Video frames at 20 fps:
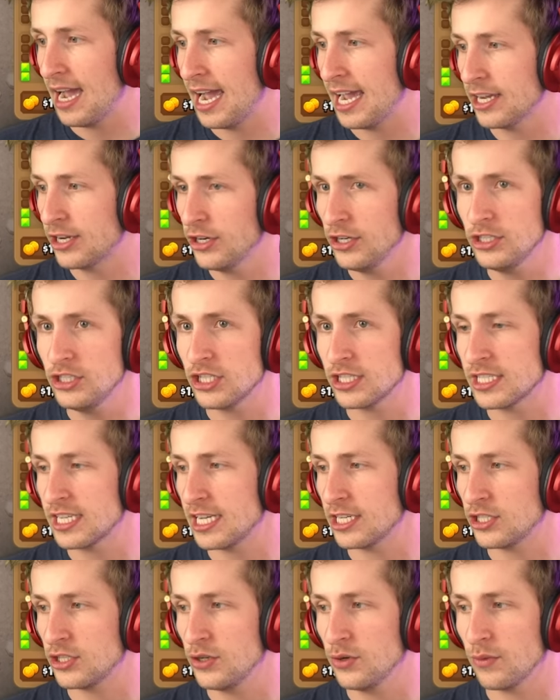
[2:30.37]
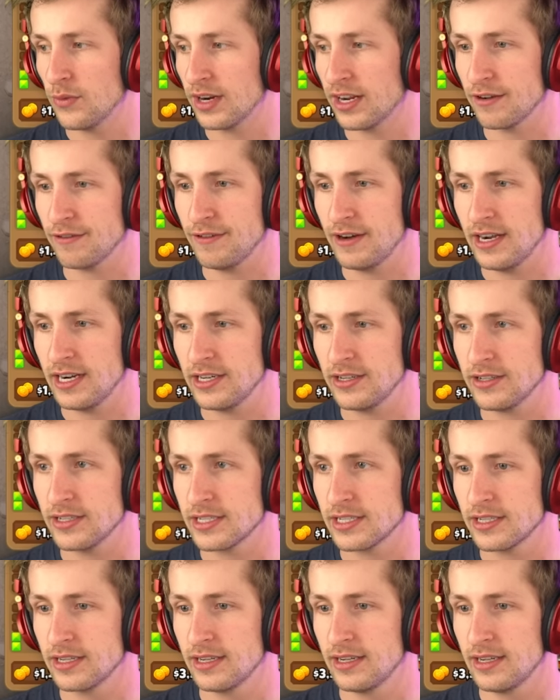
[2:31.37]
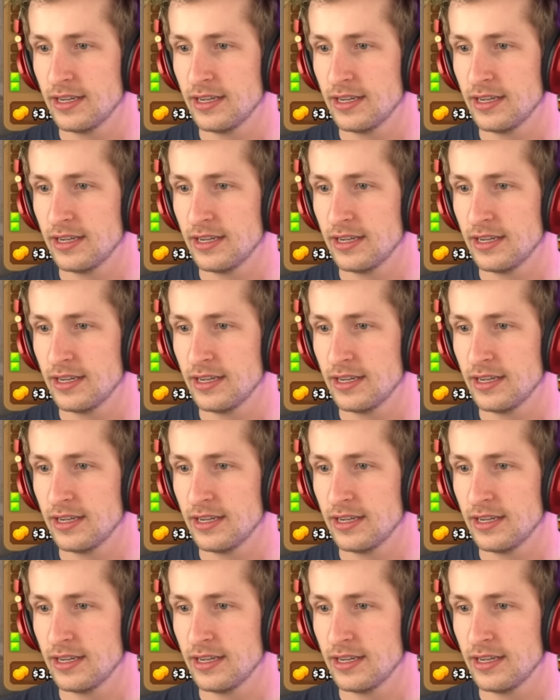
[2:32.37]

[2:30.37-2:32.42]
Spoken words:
I could just get two ring of fires